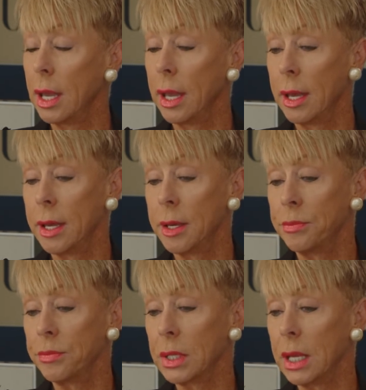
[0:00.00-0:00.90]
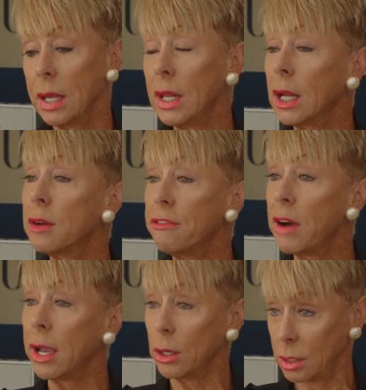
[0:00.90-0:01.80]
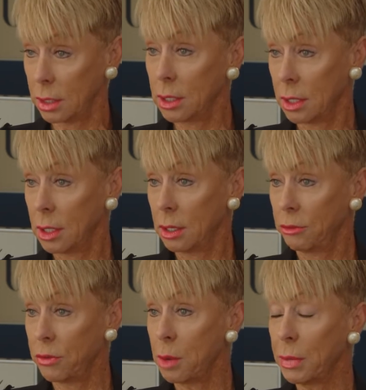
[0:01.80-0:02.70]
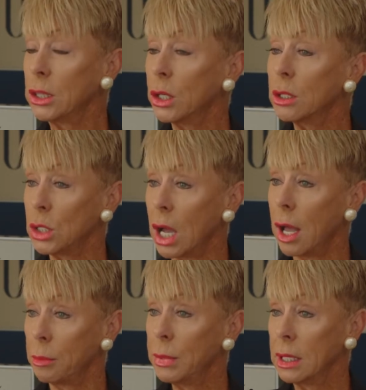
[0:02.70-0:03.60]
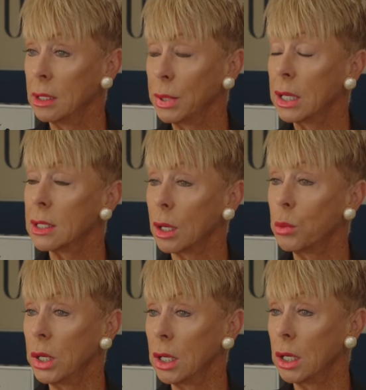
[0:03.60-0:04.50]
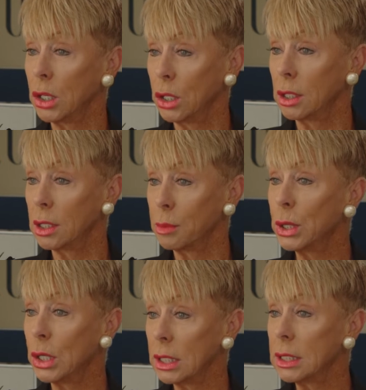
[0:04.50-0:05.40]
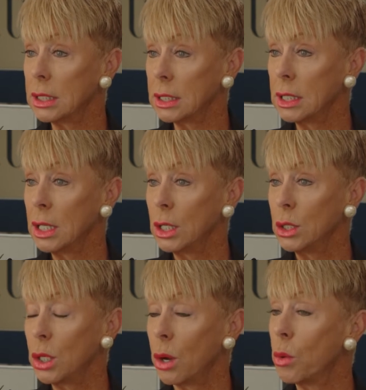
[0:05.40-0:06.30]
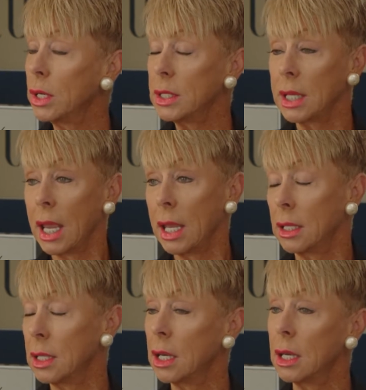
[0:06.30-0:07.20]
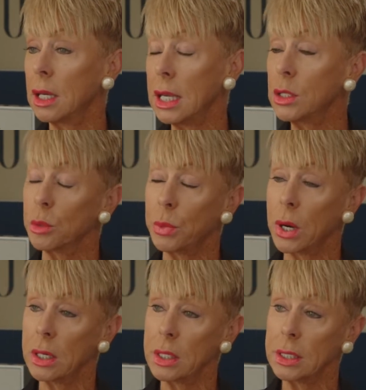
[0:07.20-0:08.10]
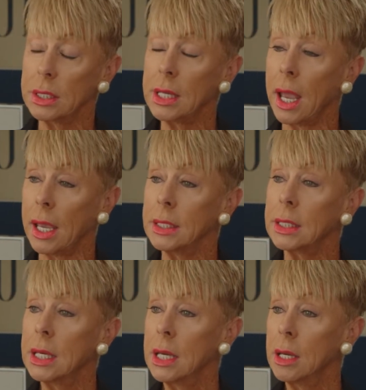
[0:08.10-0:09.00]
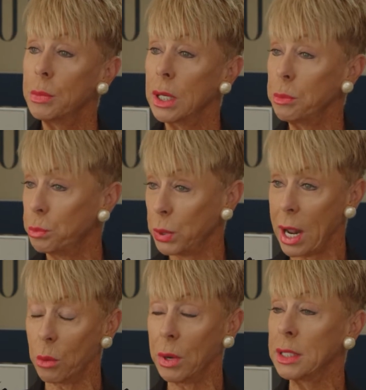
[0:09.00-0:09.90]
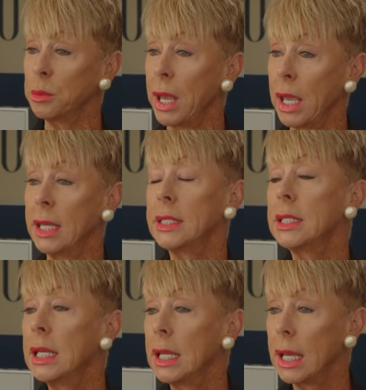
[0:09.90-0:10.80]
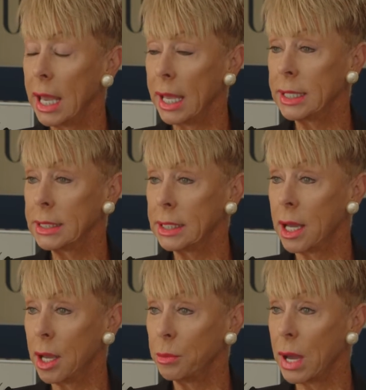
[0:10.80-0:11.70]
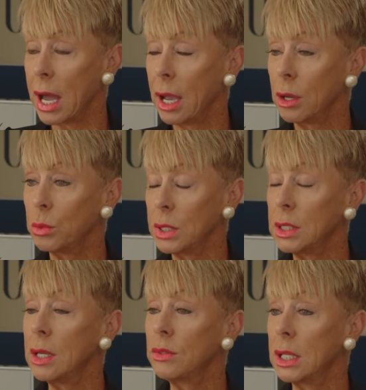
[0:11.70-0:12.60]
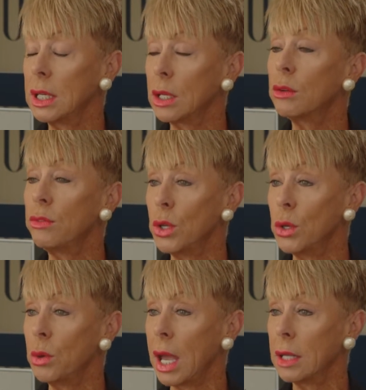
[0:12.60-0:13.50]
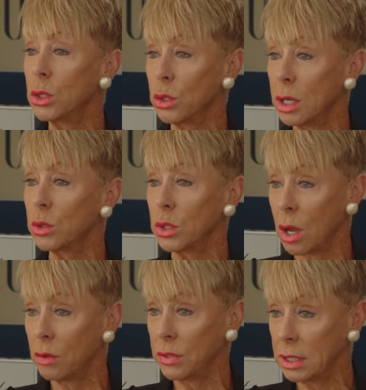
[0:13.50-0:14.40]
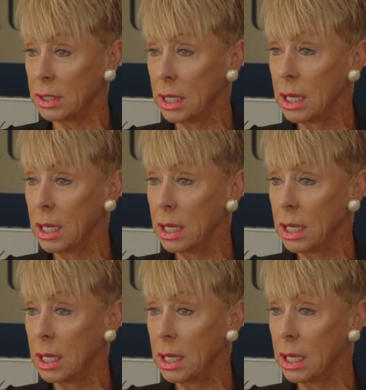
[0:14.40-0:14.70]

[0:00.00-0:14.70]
And then I got fired from my third job because I wouldn't cook the books. So I wanted to stay in the eastern part of the state, but put out resumes, and I received an interview at the Treasurer's office